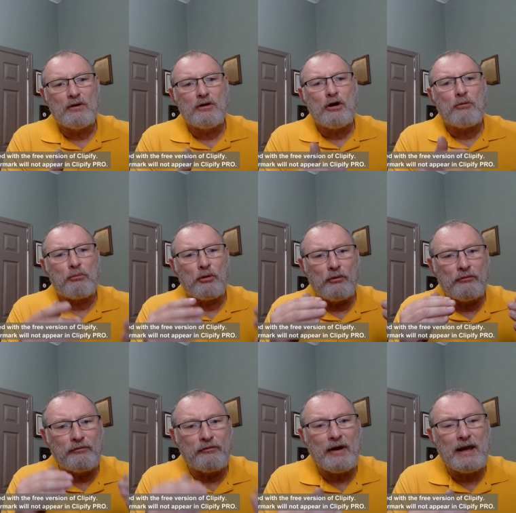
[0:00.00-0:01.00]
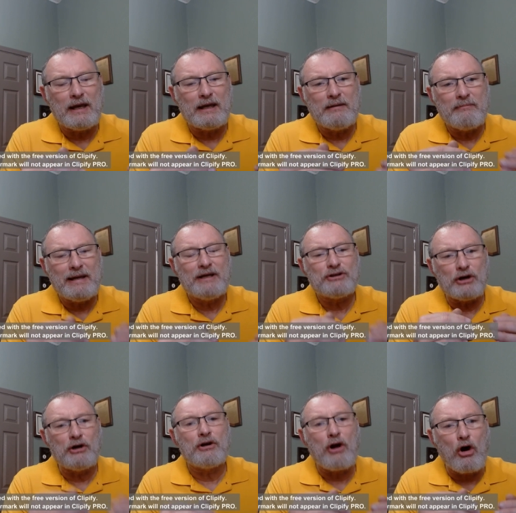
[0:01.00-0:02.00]
Profane means
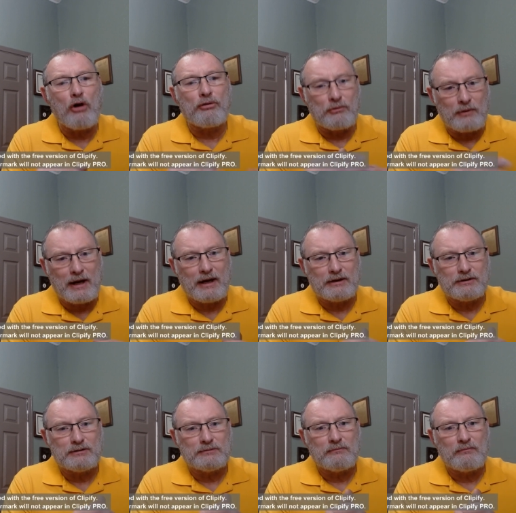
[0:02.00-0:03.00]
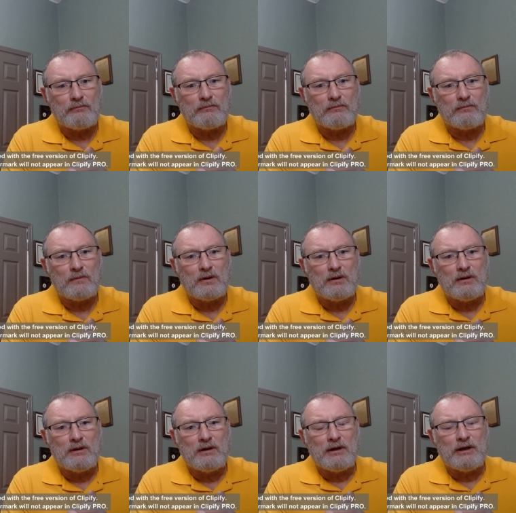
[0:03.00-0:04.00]
unauthorized.
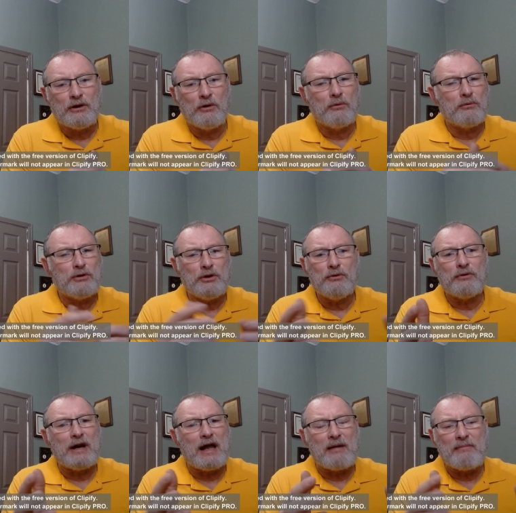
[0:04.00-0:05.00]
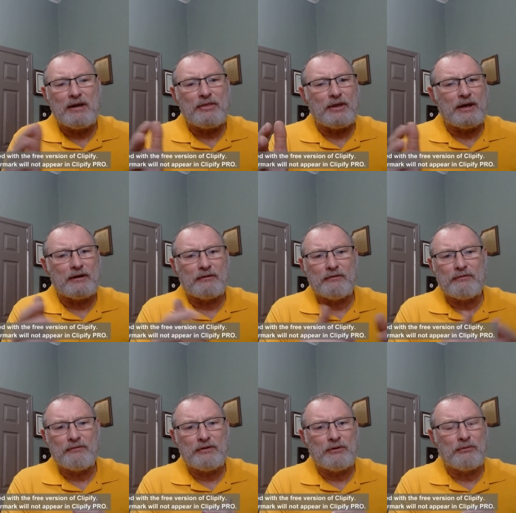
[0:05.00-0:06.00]
You know, you and I may think of
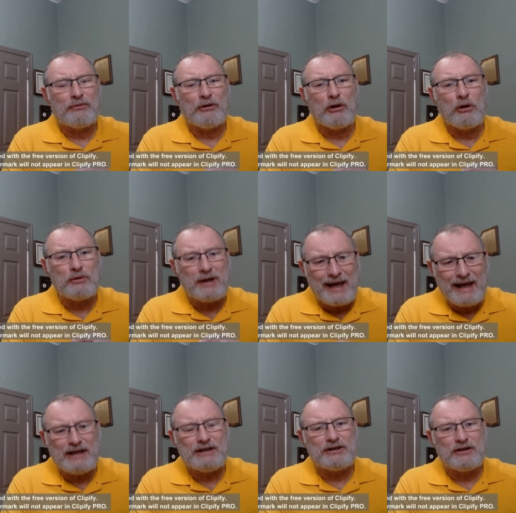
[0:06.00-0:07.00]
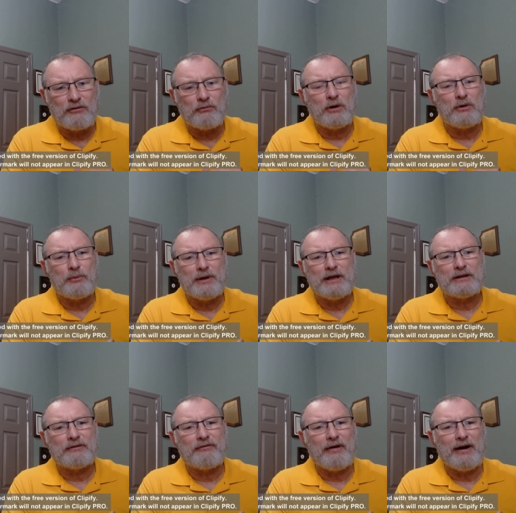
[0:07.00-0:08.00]
you know the location of where we get the
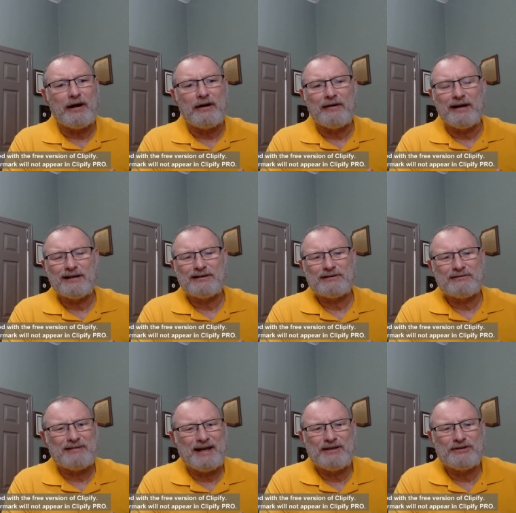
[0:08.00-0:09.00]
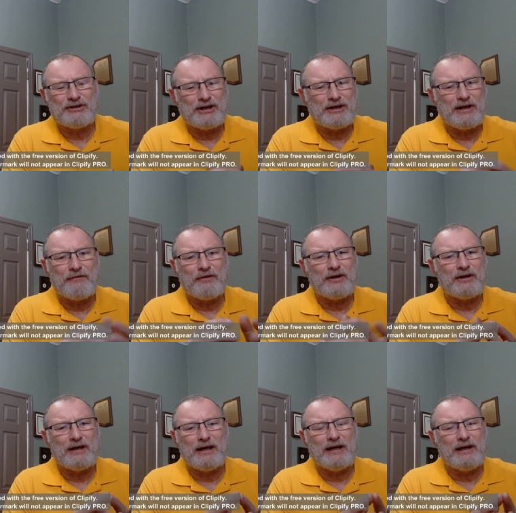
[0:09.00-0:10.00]
fire as insignificant
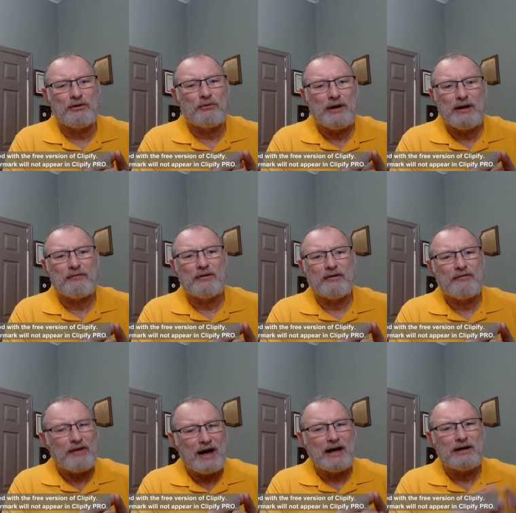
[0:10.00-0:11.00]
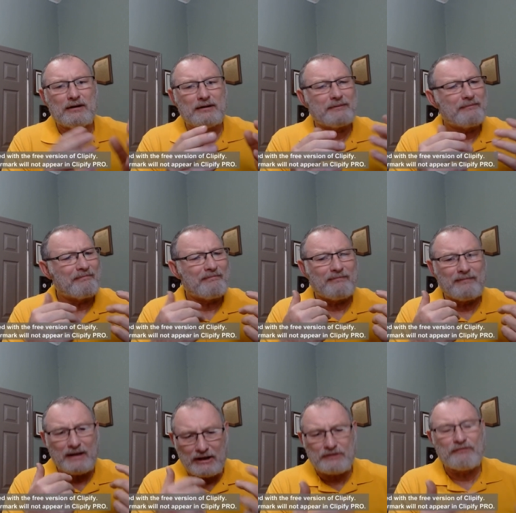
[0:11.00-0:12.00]
and irrelevant. Fire
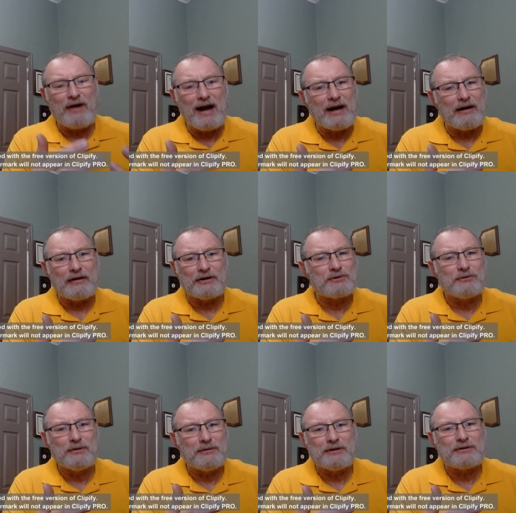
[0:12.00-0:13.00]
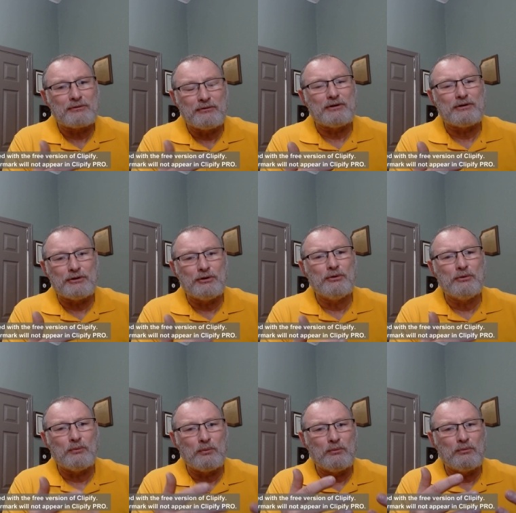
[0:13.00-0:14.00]
is fire. It's going to it's going to
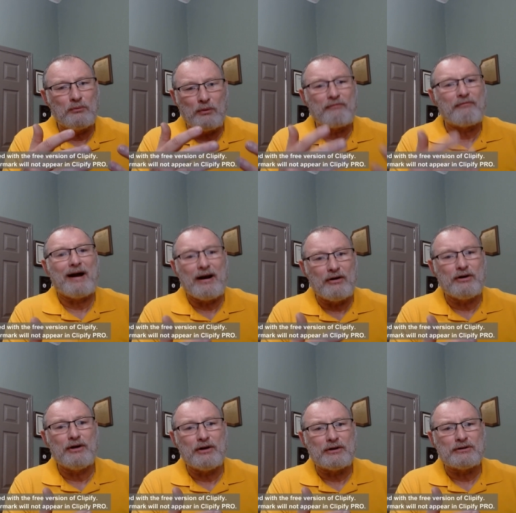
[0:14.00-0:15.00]
do what fire does,